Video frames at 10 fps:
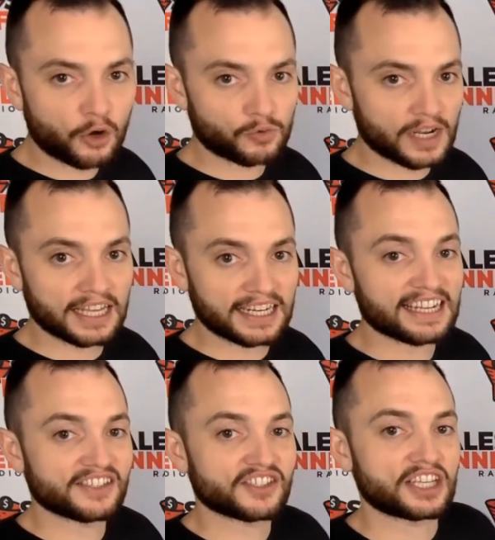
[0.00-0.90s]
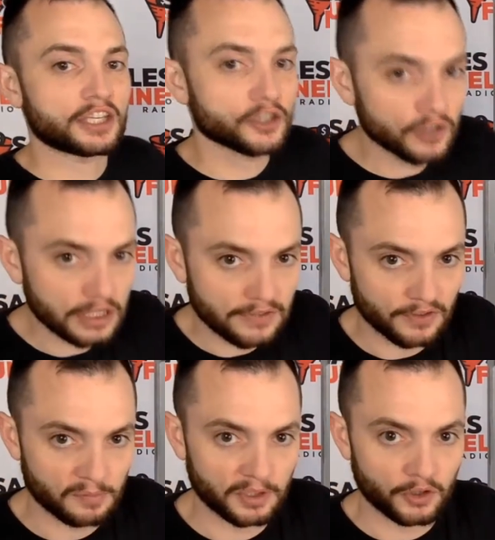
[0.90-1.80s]
so red, it is
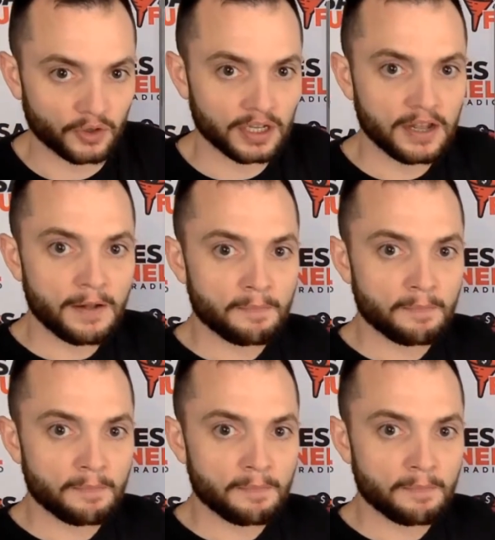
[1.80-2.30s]
security for the blue.